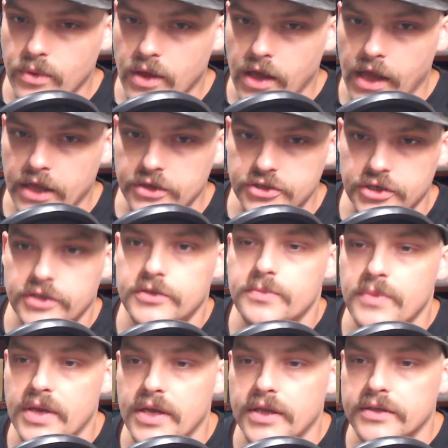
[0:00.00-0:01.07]
it just
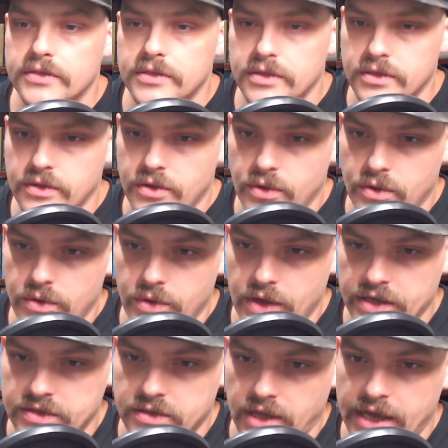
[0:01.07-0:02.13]
means
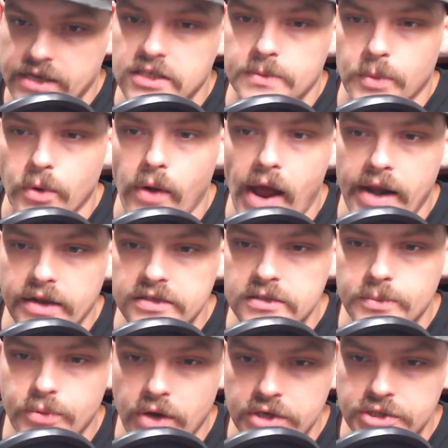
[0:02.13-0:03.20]
it's like sporadic
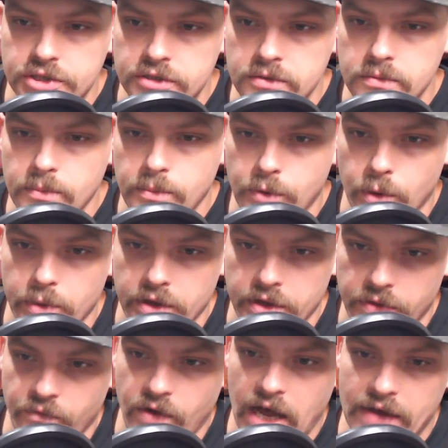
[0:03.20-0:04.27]
suppression, but
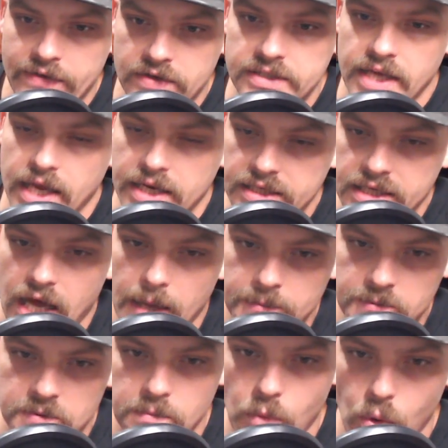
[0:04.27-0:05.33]
with 5 to 10
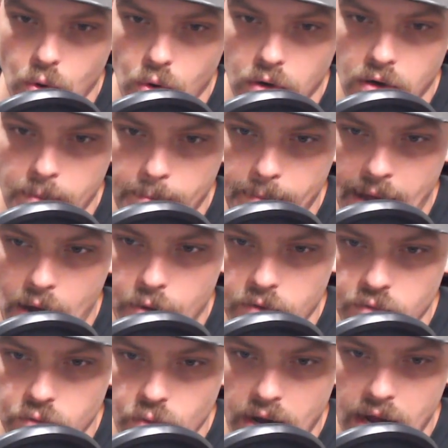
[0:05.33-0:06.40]
times more amount
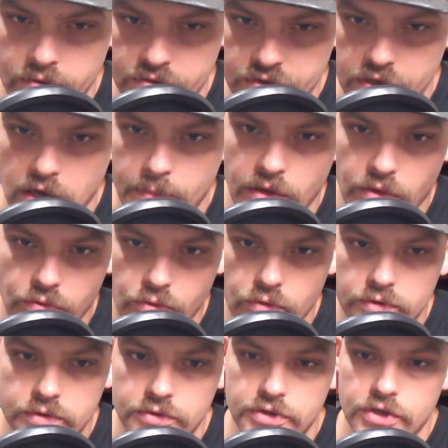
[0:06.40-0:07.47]
of rounds coming
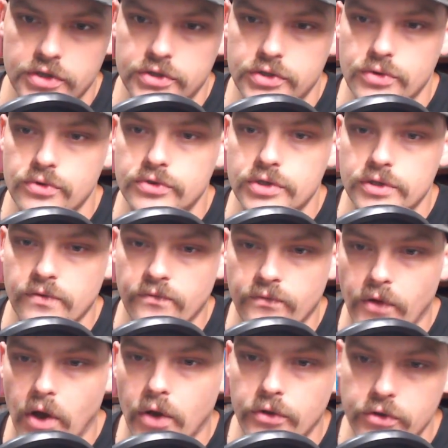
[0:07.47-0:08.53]
through. So just due to the
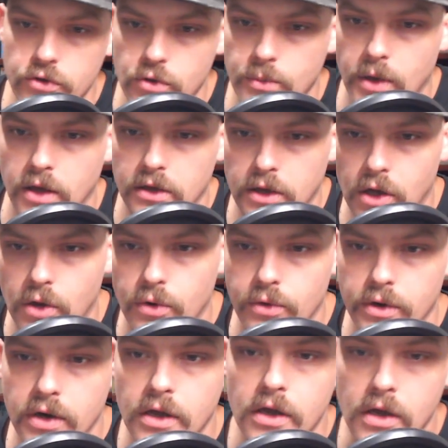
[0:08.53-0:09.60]
volume
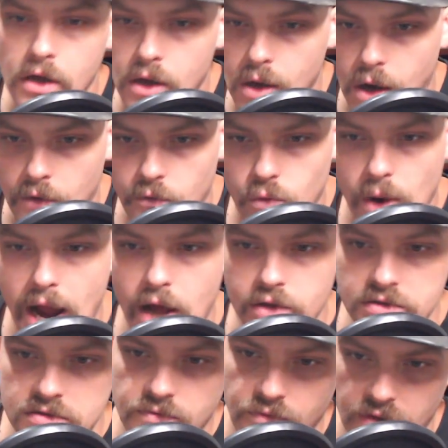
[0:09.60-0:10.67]
alone of
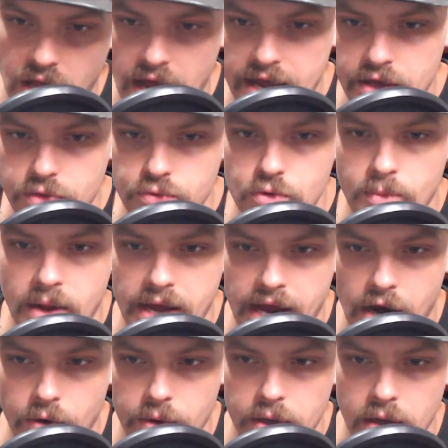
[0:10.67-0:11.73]
rounds flying through my
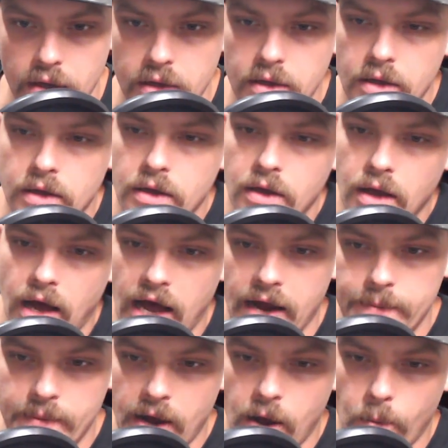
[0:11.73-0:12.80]
area,
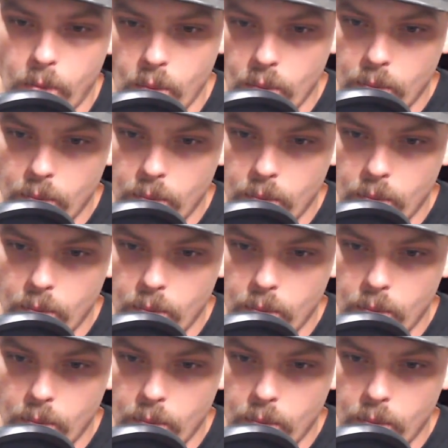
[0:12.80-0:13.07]
I'm now